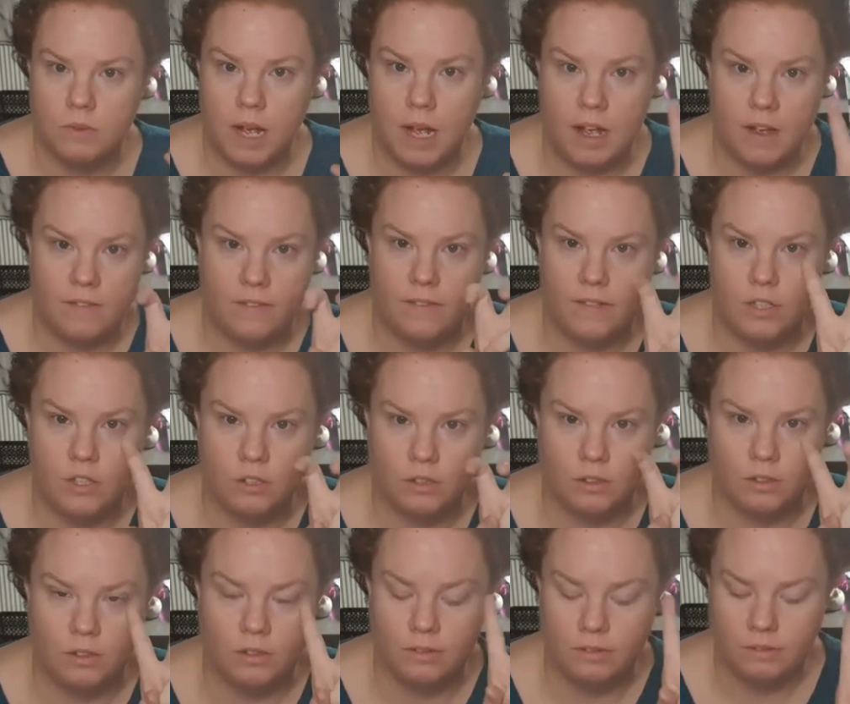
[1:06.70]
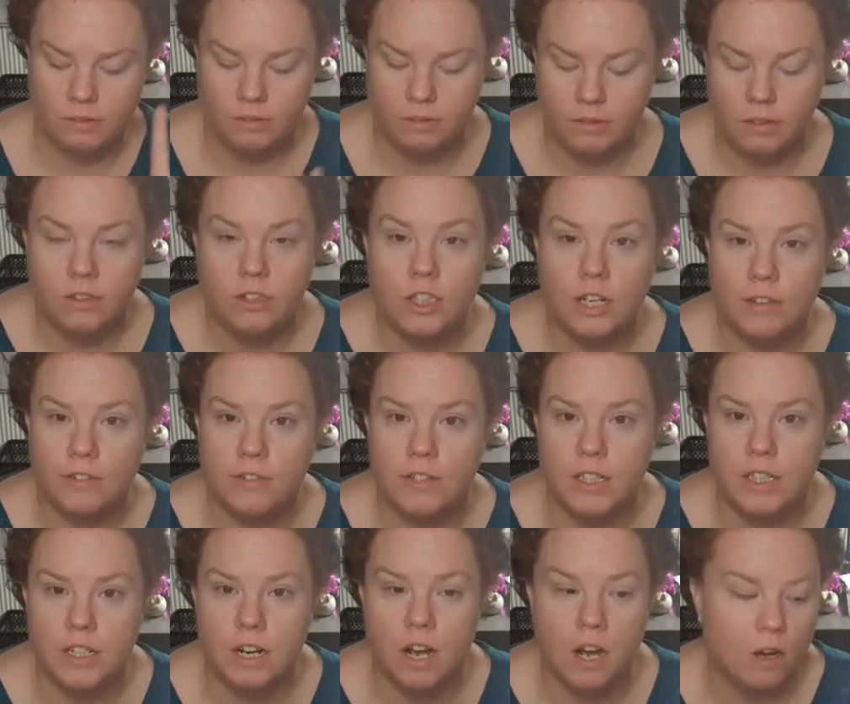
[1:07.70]
official Jeffree
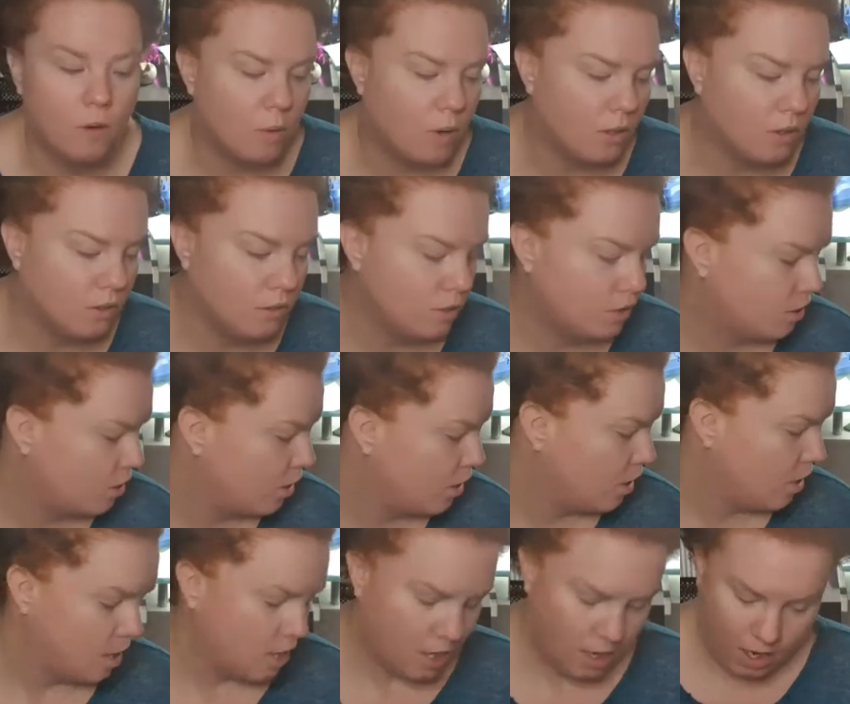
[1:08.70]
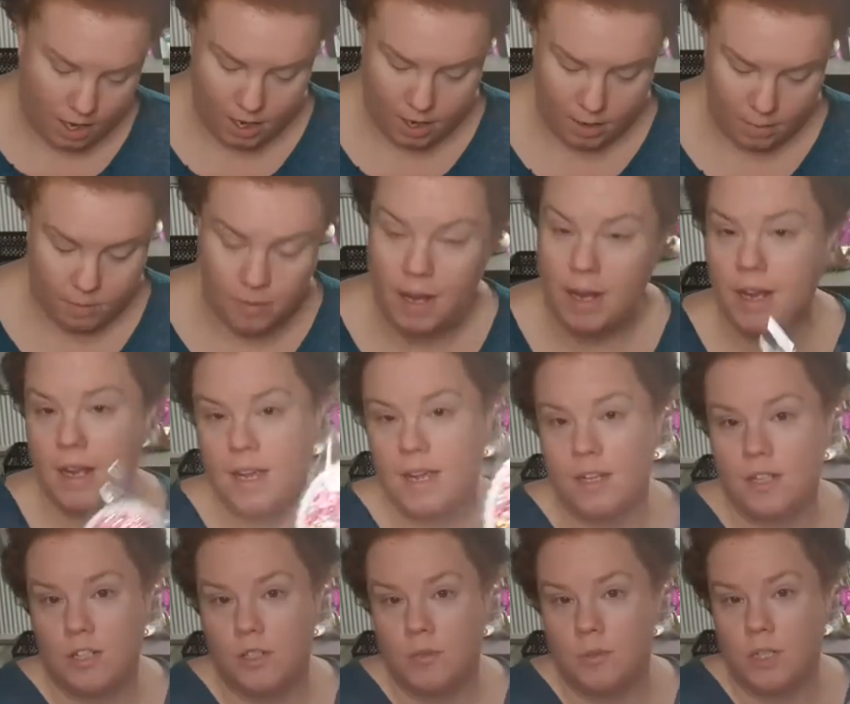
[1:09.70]
Star ones. I
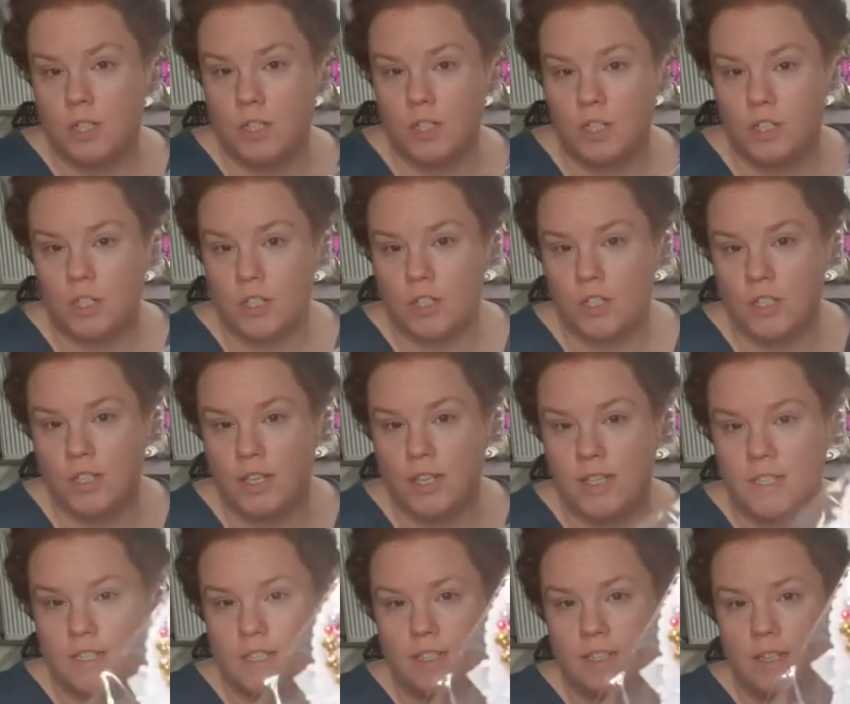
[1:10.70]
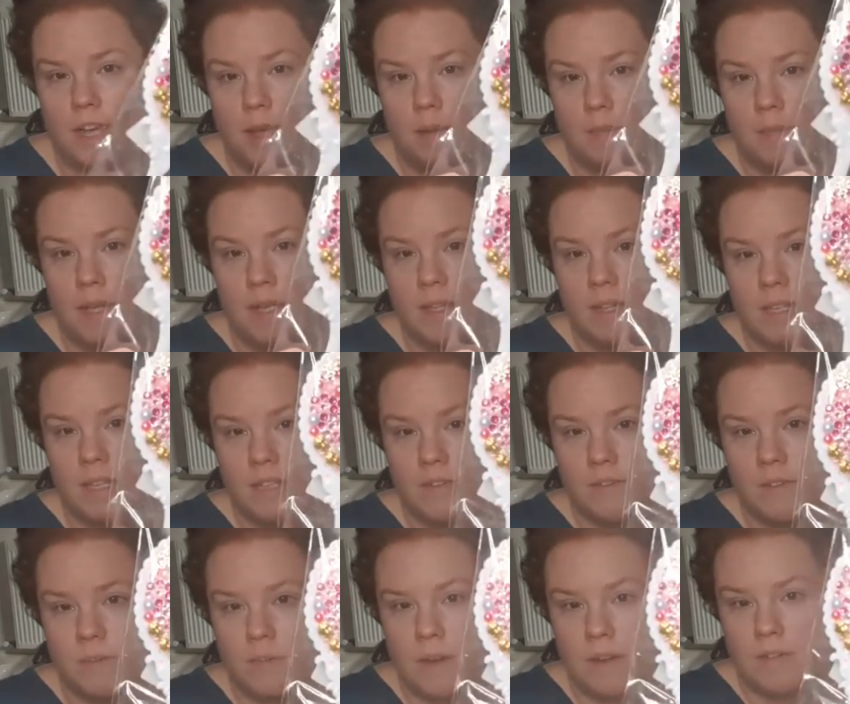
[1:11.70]
just wanted to show you this. I made this
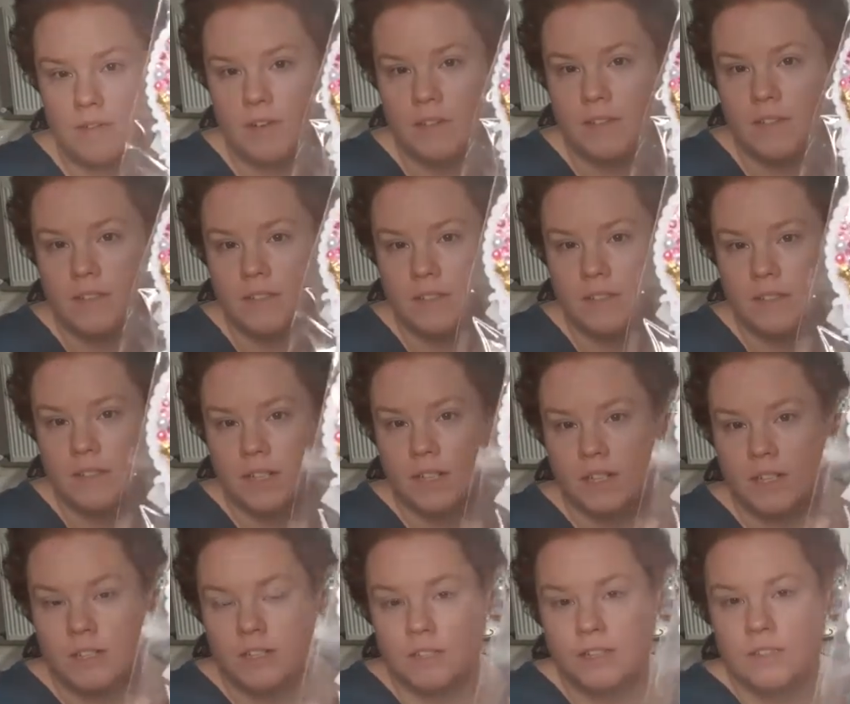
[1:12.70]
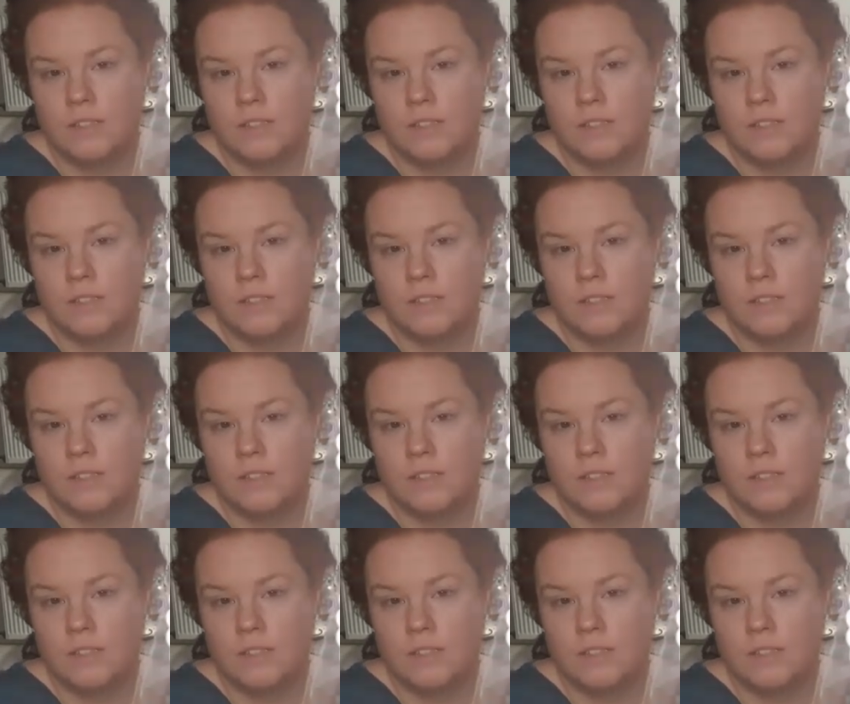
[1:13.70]
for my friend's little girl.